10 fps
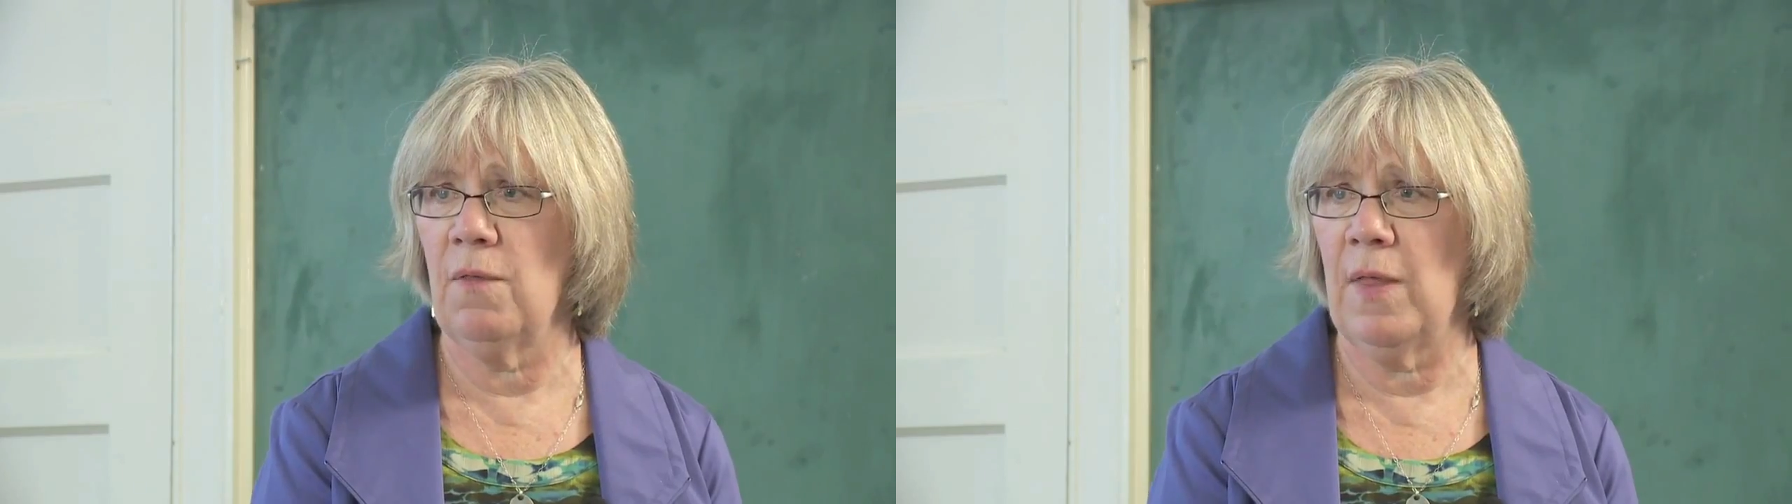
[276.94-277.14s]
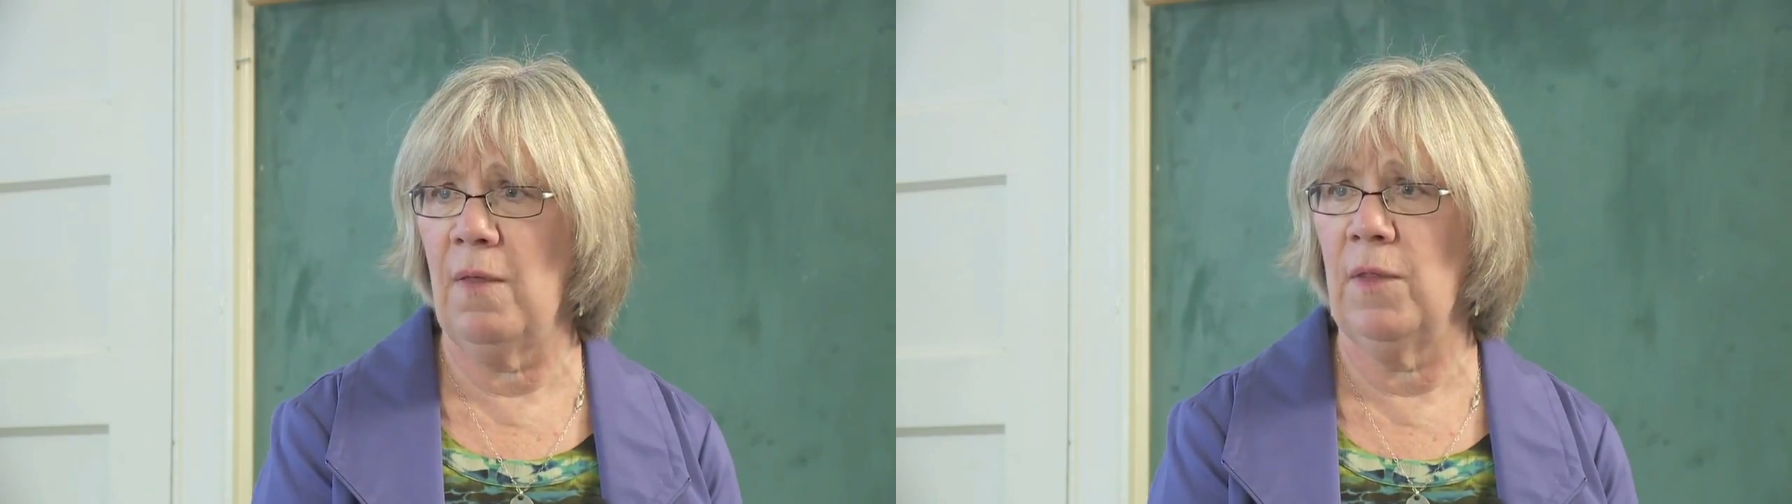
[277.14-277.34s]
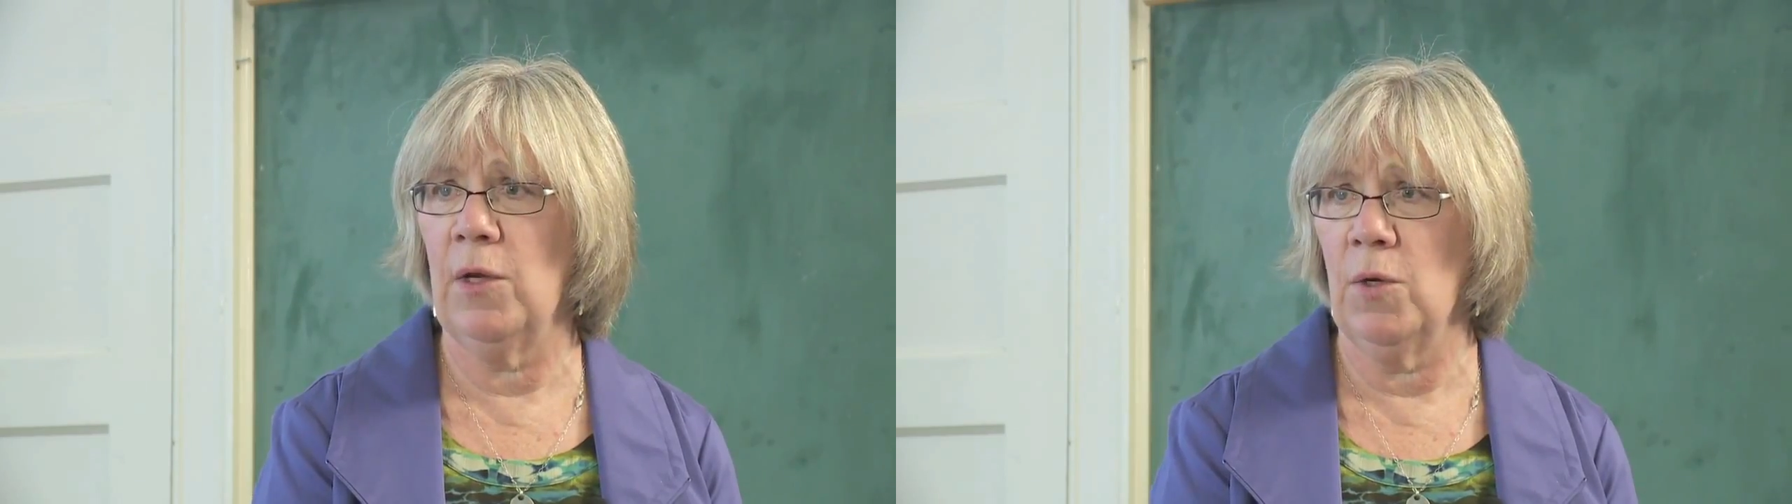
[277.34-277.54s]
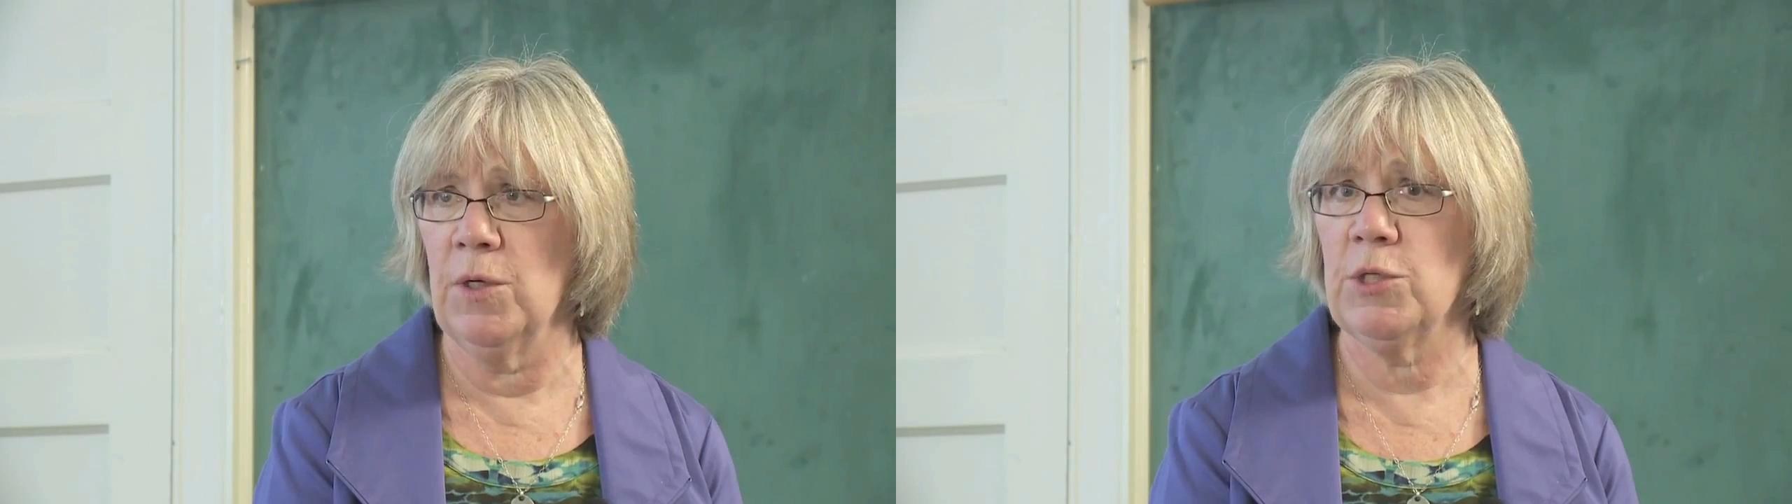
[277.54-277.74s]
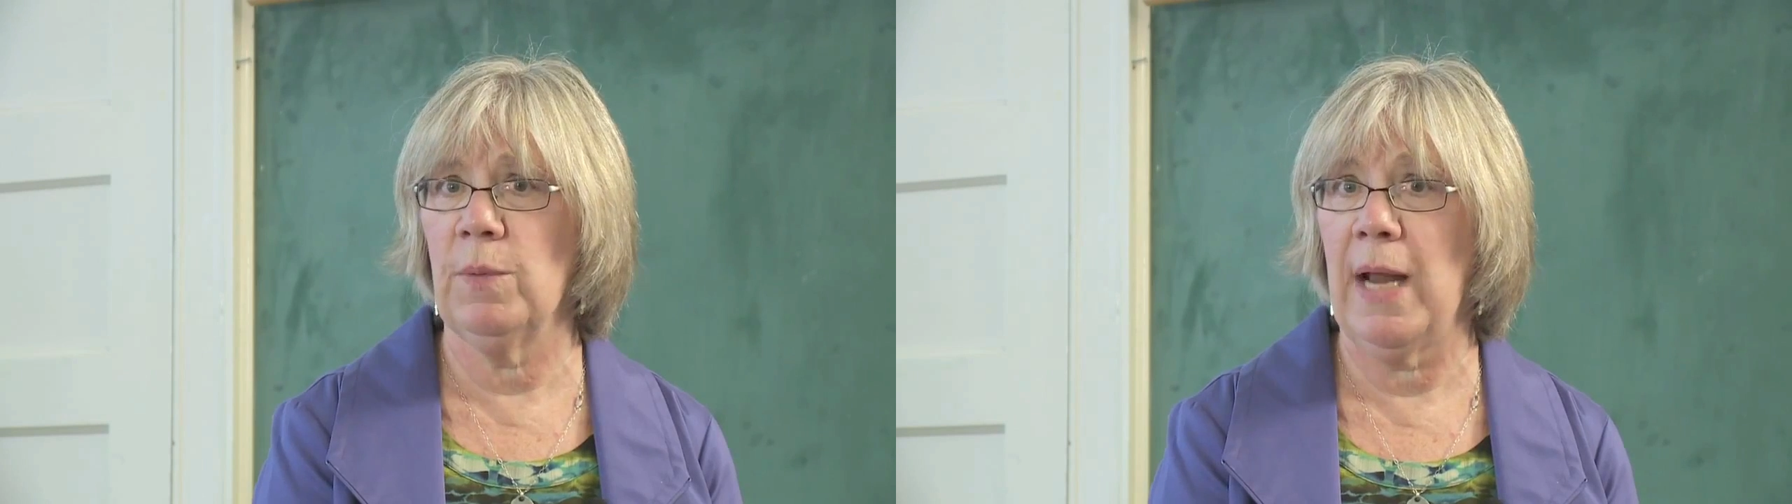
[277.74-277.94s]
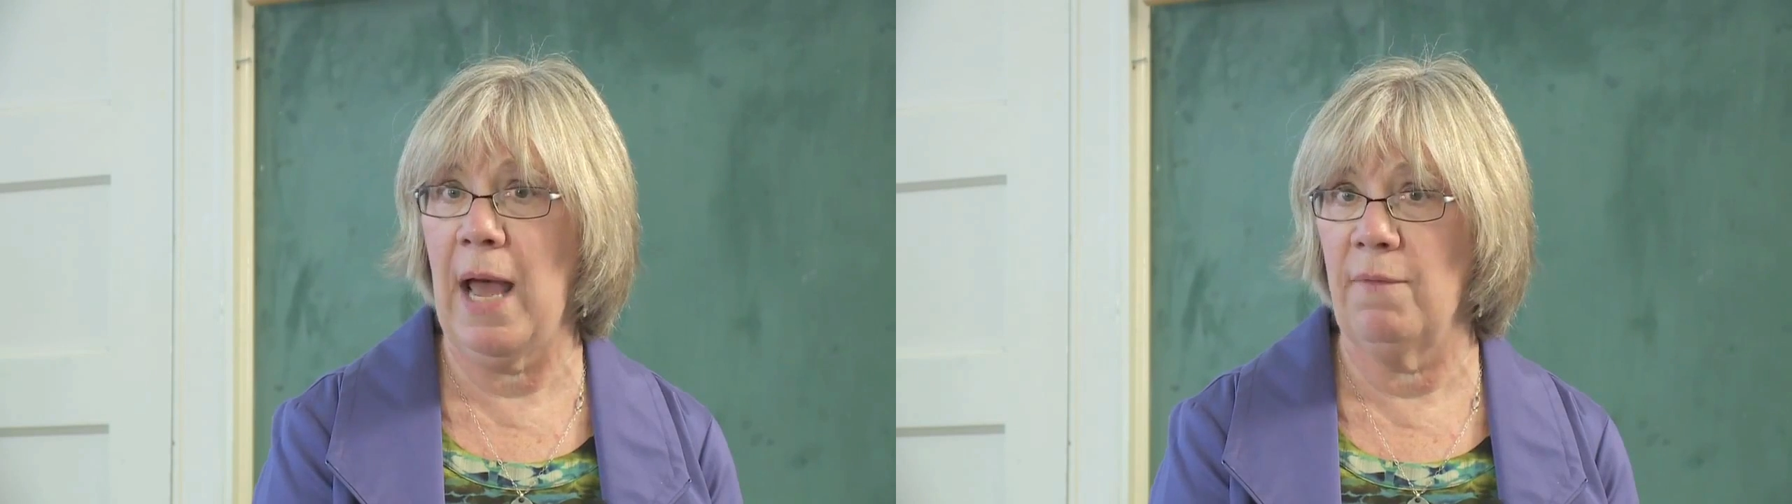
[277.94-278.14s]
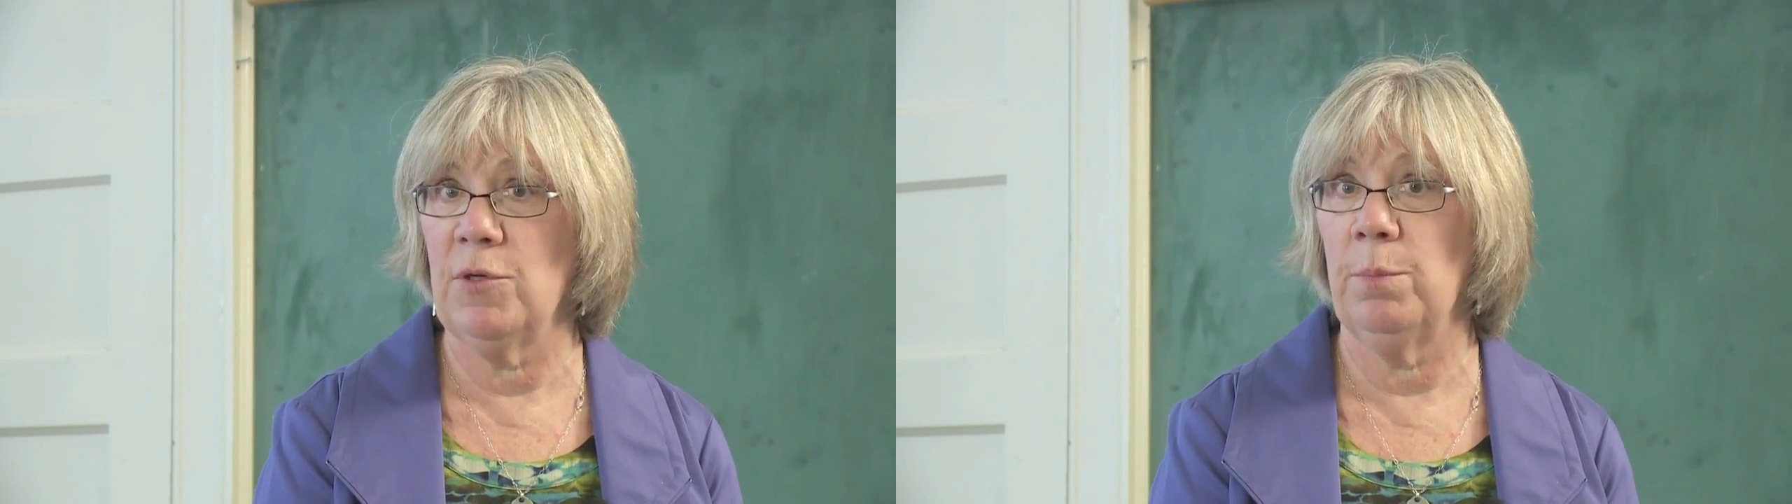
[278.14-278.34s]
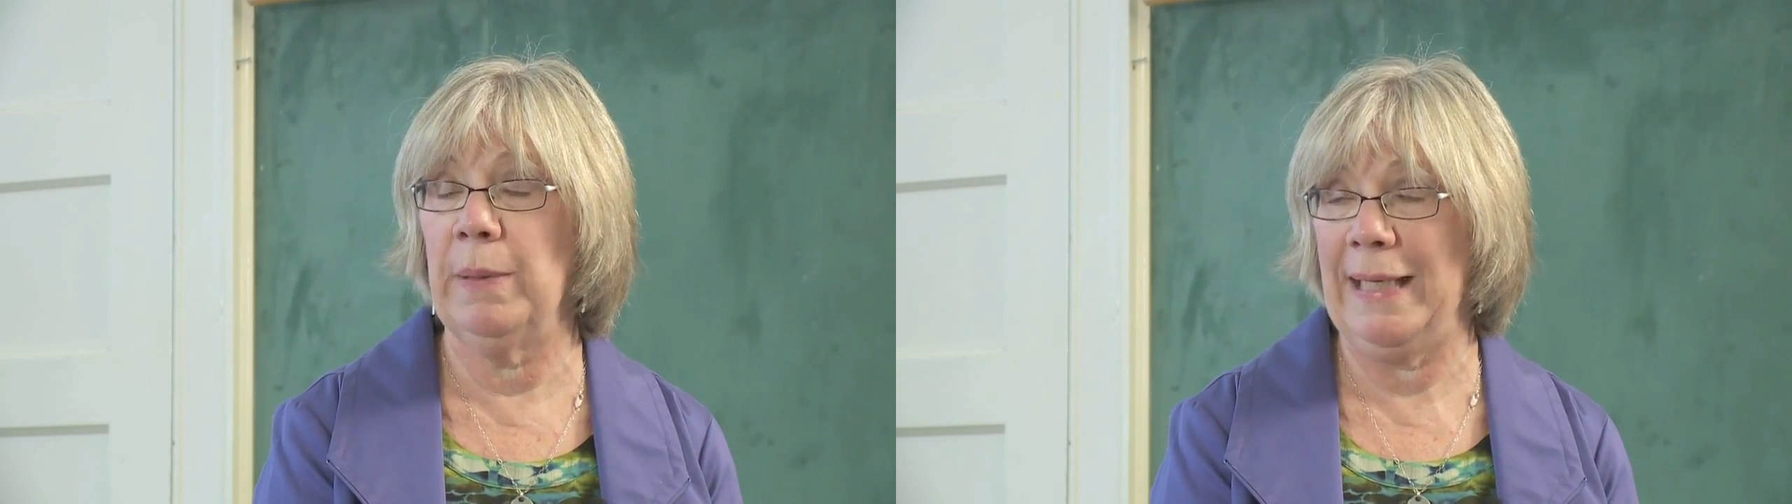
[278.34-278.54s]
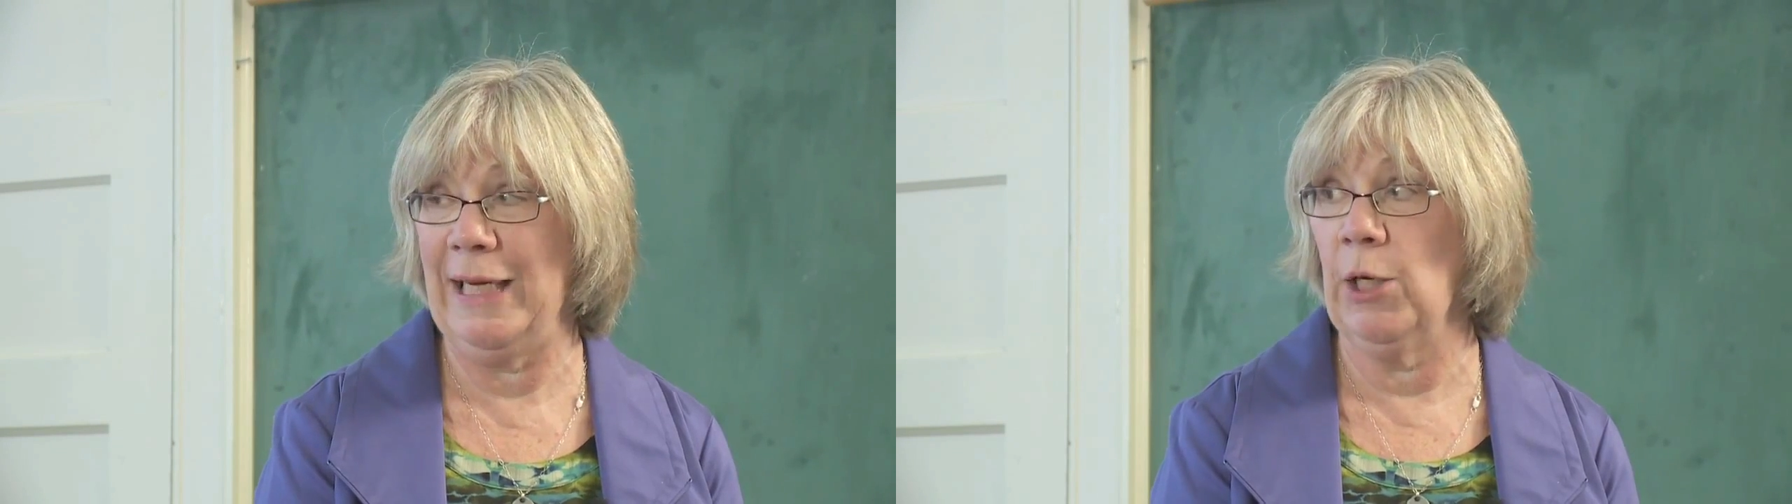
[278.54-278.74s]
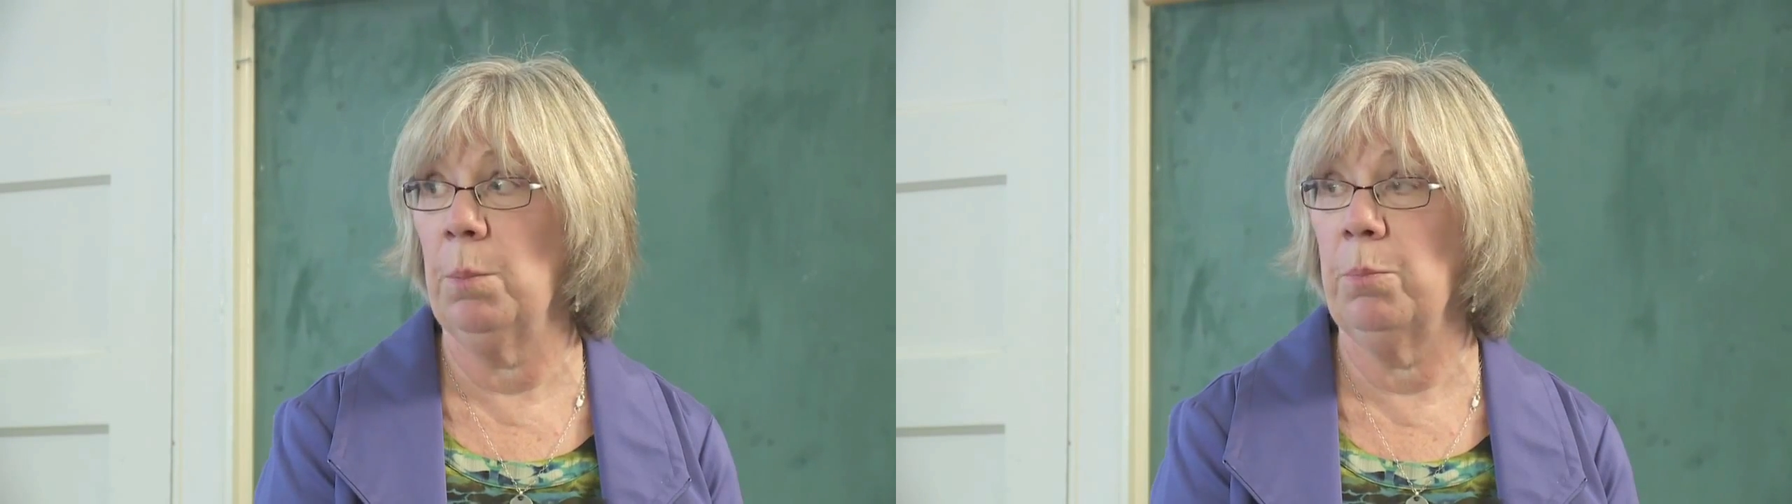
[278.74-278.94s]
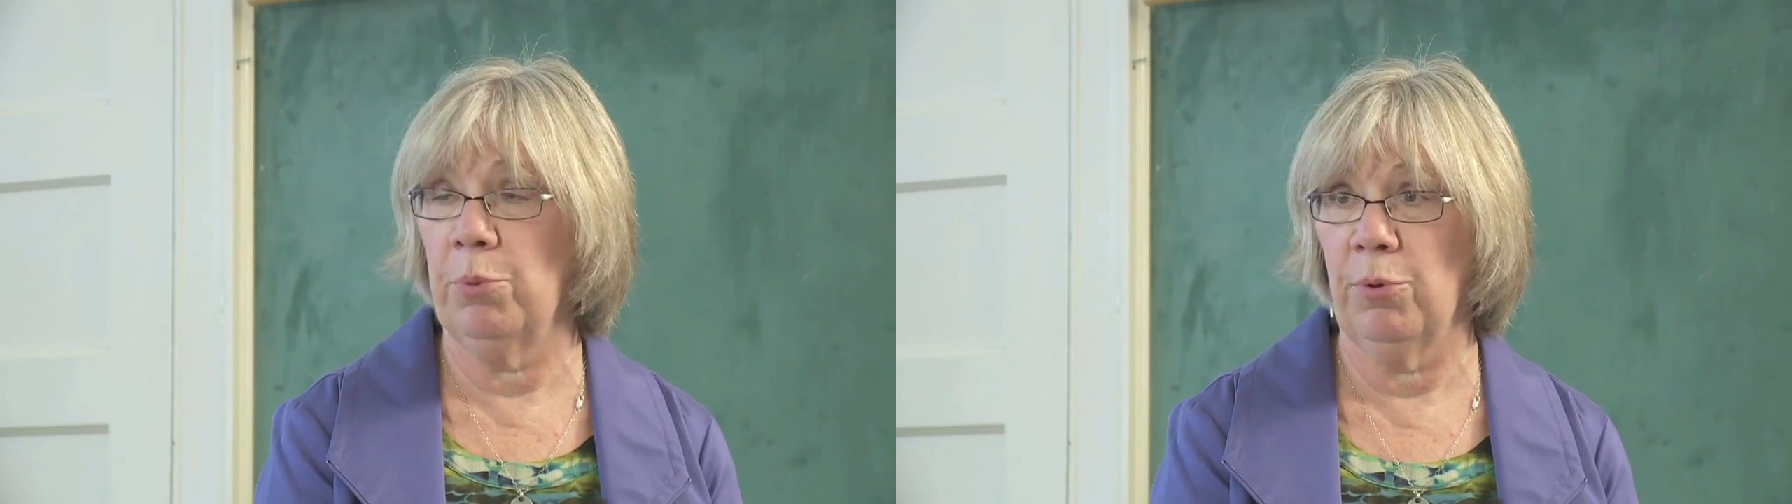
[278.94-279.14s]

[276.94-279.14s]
and then the nurse would have to be here